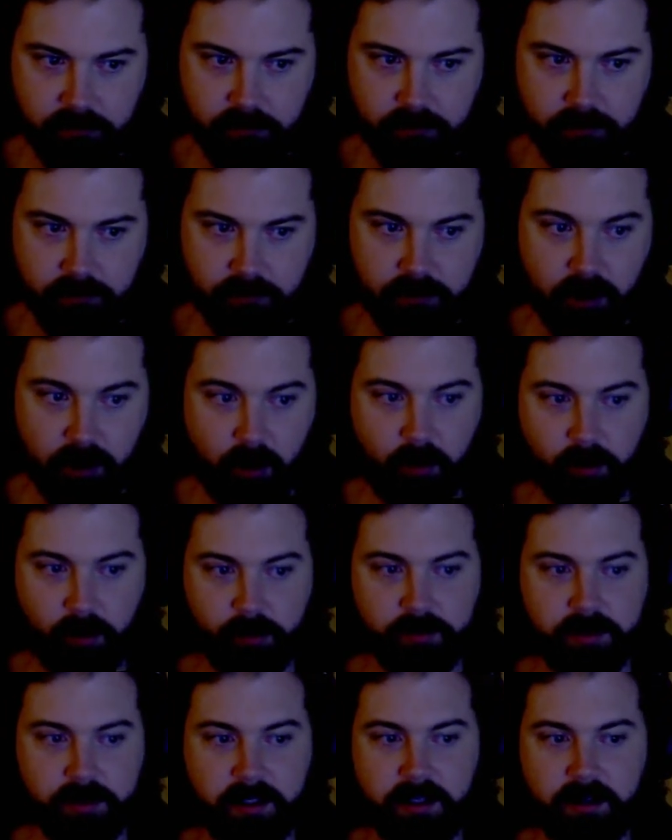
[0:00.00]
The
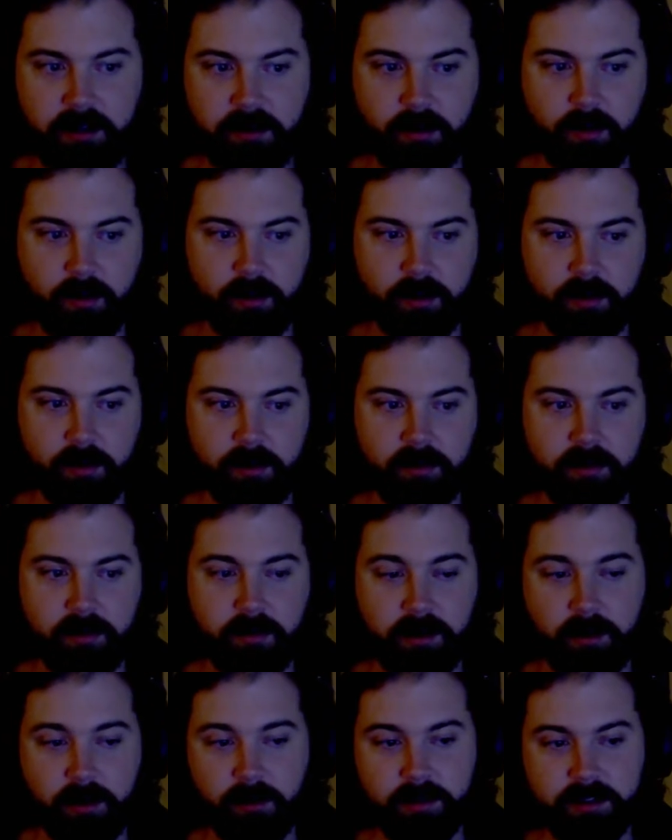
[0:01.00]
only
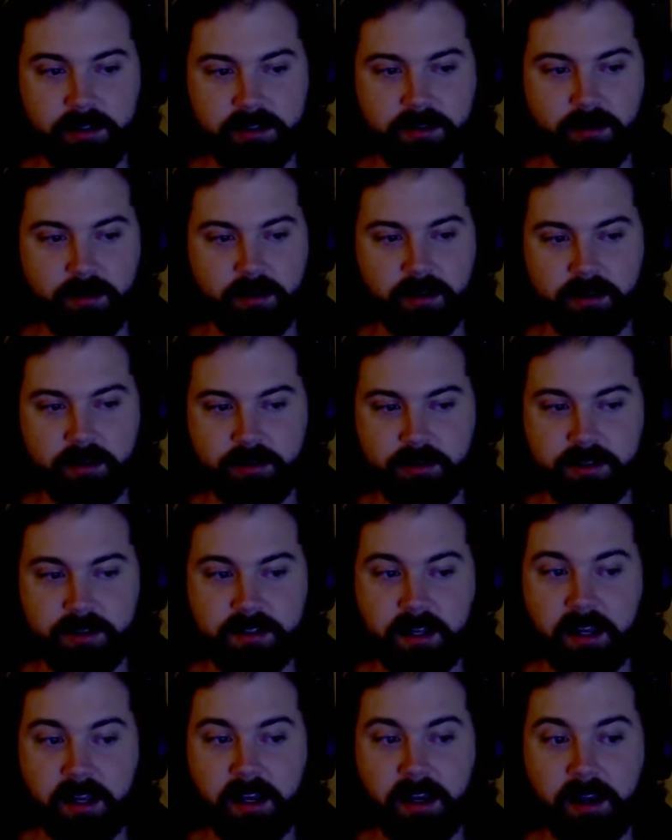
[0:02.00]
store in
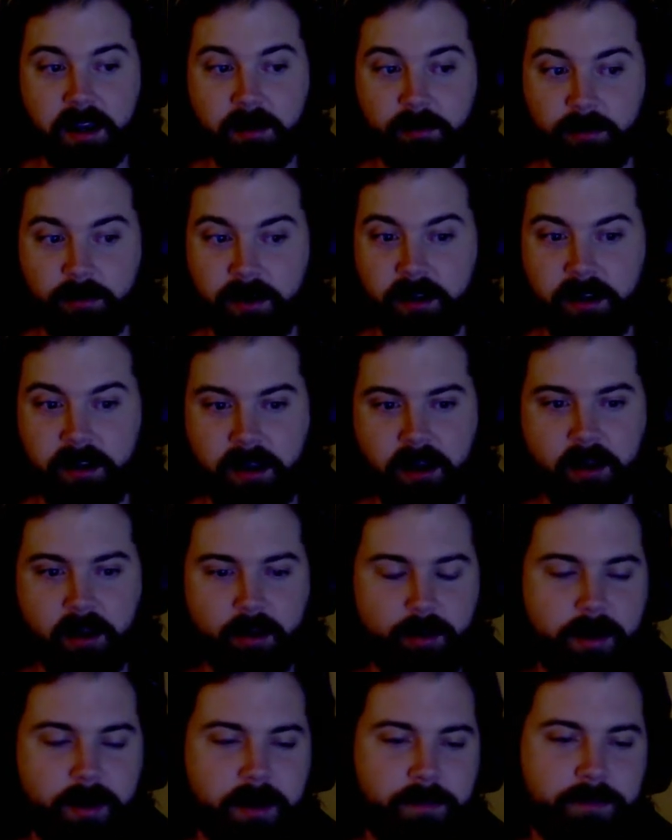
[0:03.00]
Drisking I really cared
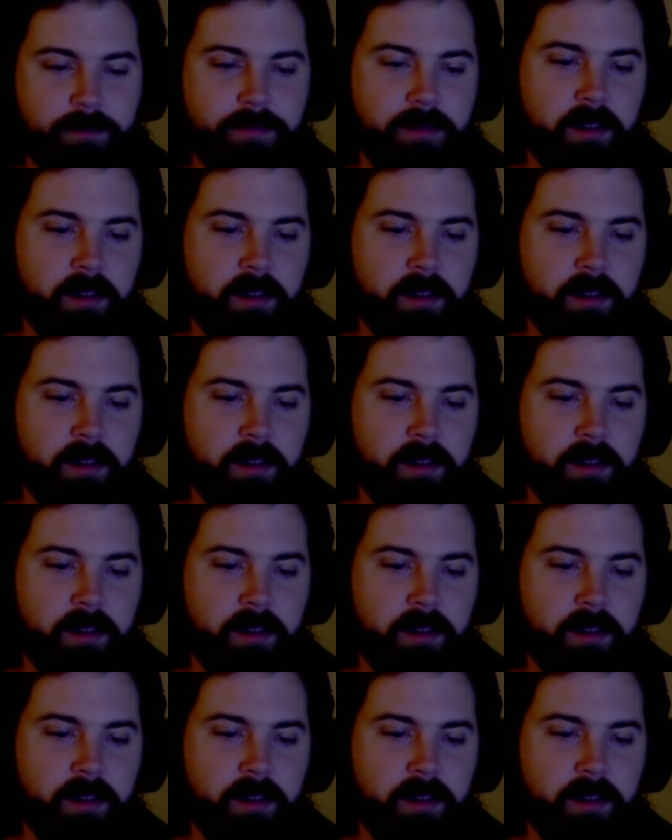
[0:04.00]
about.